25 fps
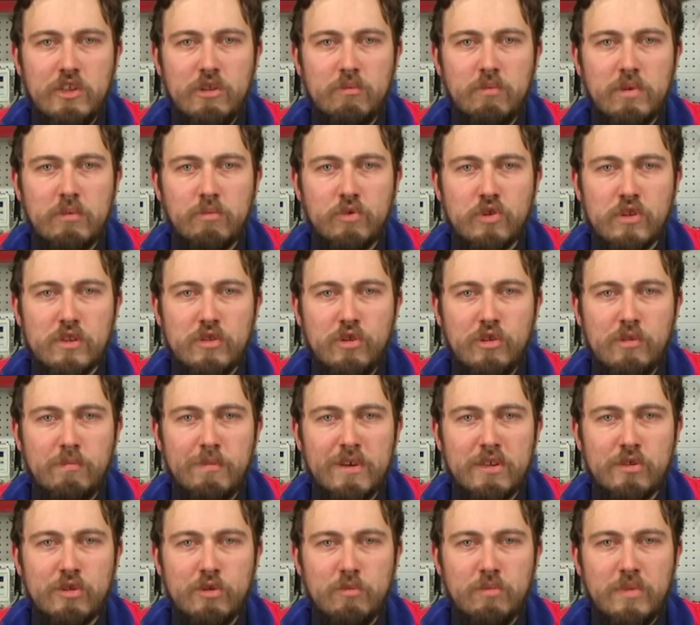as well as
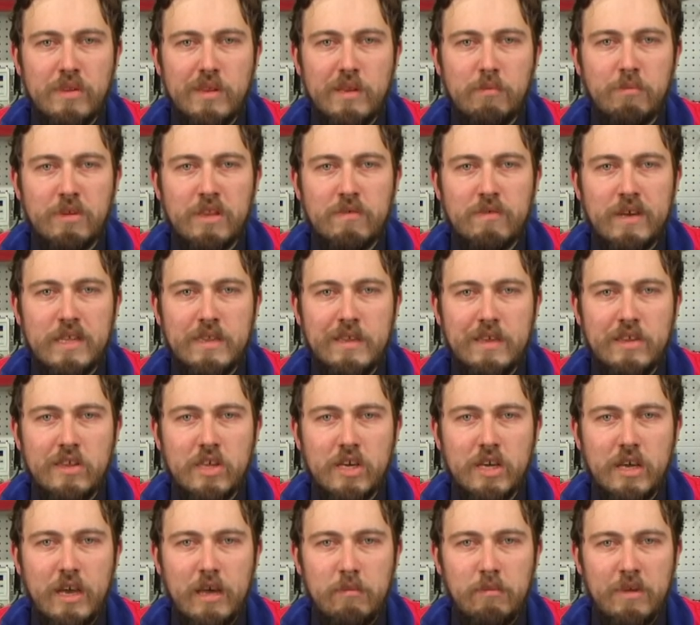escalates resistance
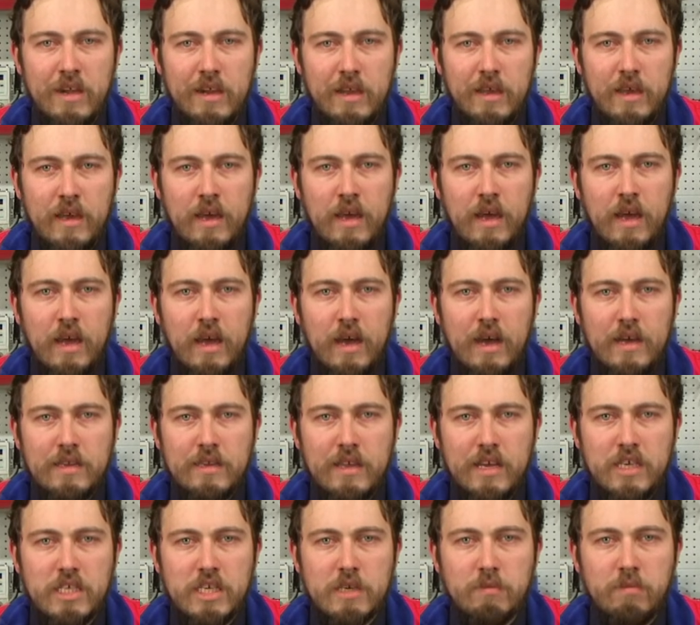losses and drops the
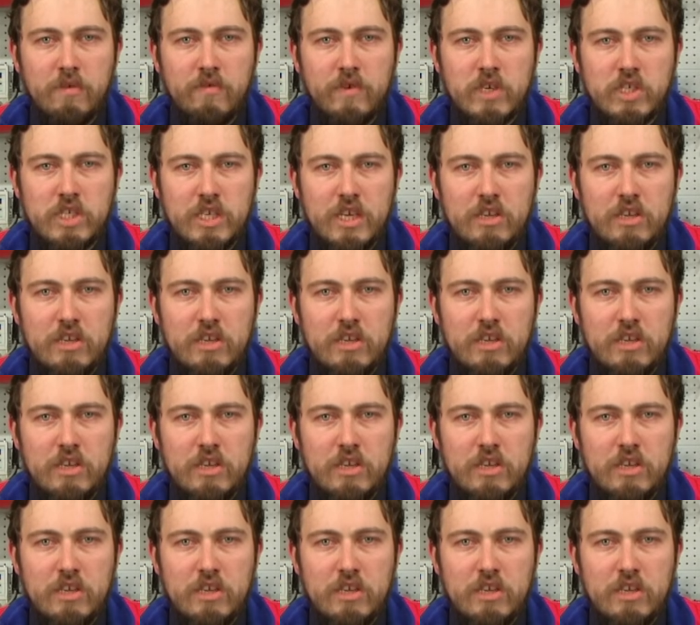voltage